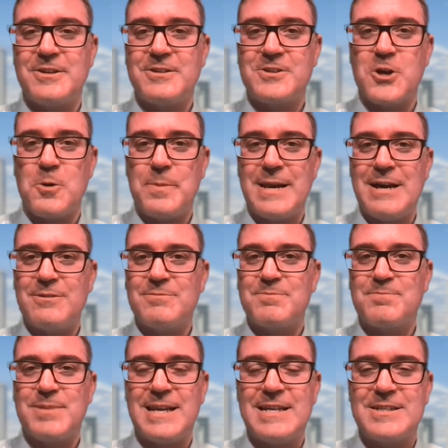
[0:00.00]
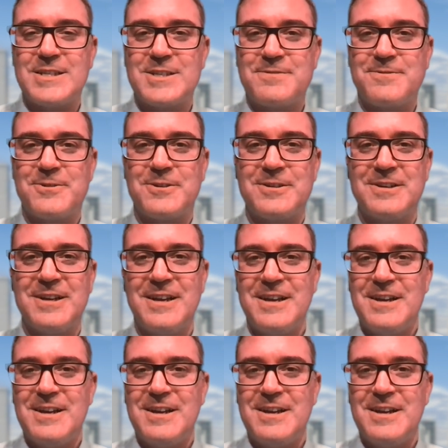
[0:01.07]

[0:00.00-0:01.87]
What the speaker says: Are you scoping out places for